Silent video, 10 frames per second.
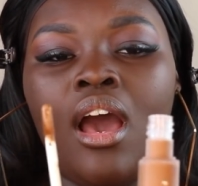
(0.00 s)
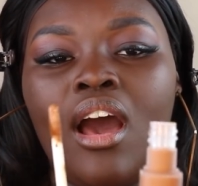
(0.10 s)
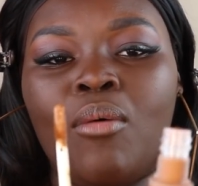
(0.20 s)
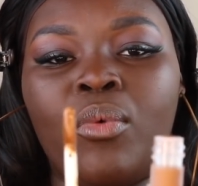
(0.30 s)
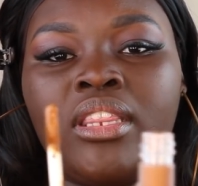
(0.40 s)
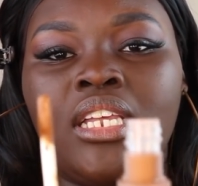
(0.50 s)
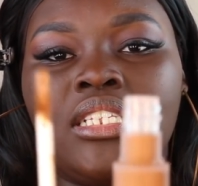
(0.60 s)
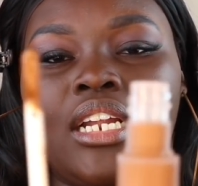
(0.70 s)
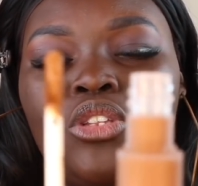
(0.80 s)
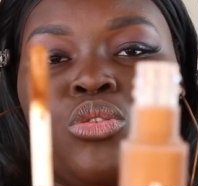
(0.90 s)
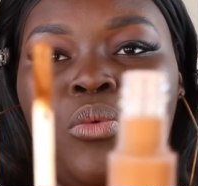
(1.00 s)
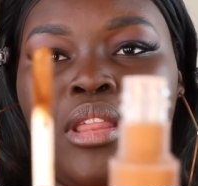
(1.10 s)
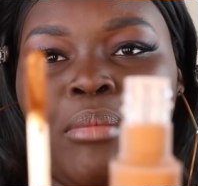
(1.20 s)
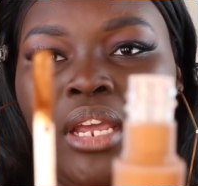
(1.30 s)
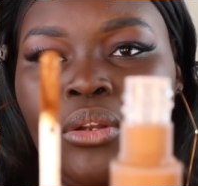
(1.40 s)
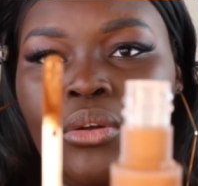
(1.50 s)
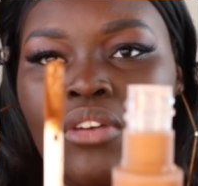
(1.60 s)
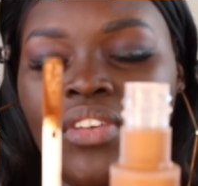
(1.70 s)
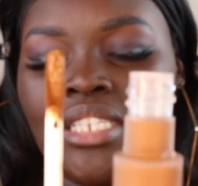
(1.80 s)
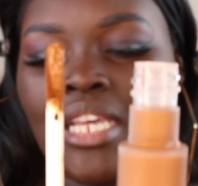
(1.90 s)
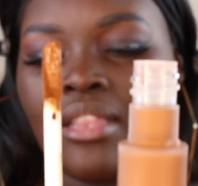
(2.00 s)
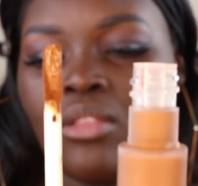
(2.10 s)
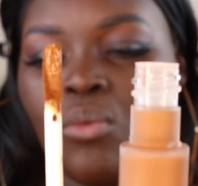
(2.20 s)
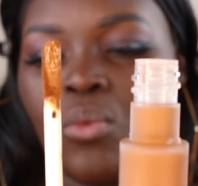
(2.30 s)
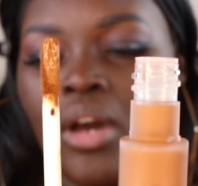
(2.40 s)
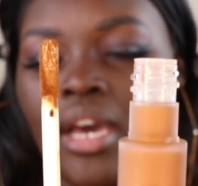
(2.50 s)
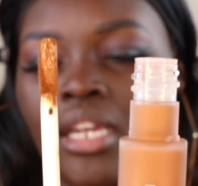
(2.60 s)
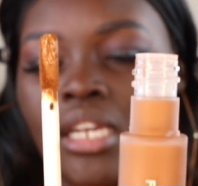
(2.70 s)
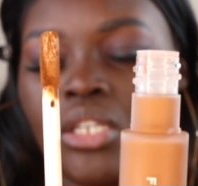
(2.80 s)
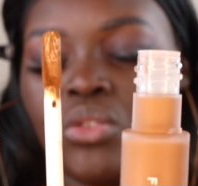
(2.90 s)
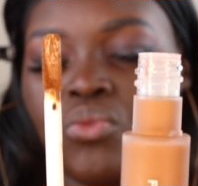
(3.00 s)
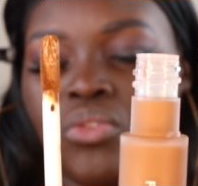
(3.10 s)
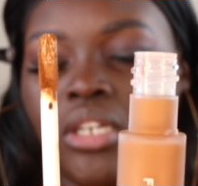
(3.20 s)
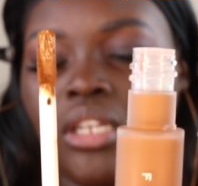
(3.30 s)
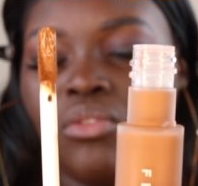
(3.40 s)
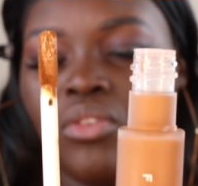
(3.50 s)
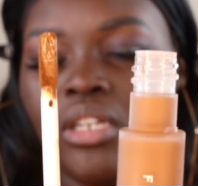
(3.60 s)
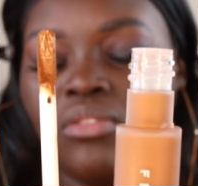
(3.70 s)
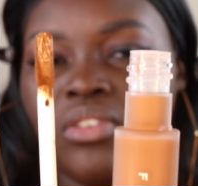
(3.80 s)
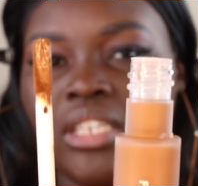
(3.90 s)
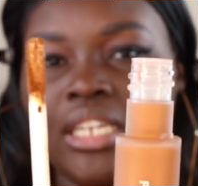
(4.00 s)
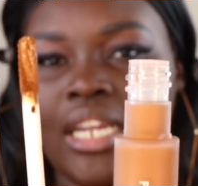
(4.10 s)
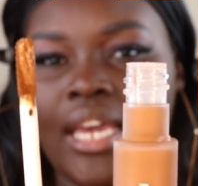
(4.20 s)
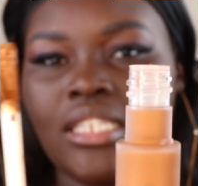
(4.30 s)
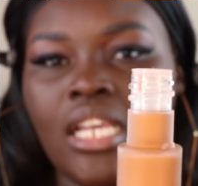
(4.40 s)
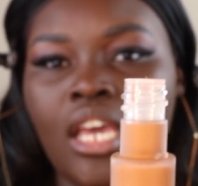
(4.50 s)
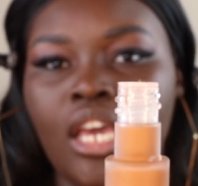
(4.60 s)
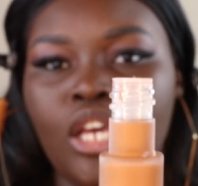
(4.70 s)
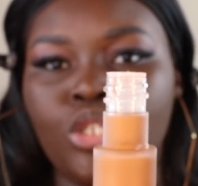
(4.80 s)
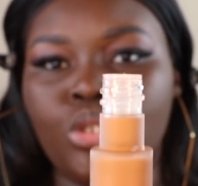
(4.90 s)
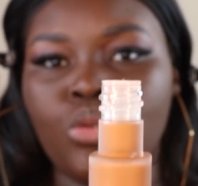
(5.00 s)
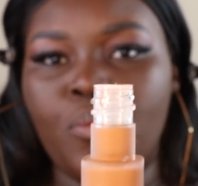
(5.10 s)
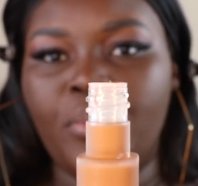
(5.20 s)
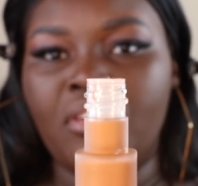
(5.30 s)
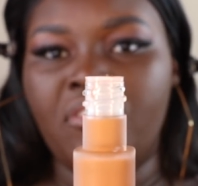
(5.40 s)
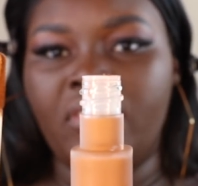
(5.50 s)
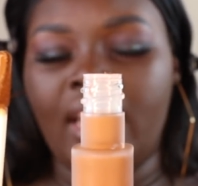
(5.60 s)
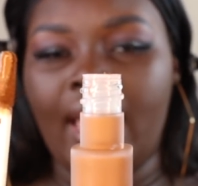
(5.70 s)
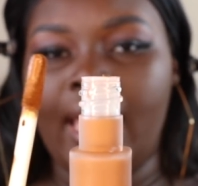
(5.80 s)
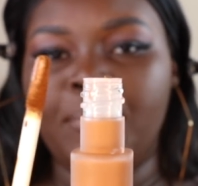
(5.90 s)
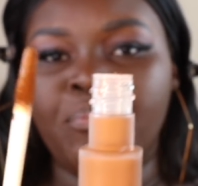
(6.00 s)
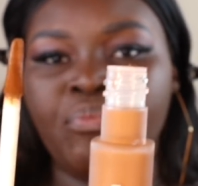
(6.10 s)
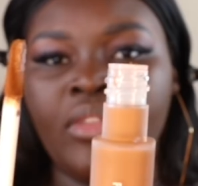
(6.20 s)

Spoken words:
One thing that I do want to make note of is that the wine is really nice. It's super flat.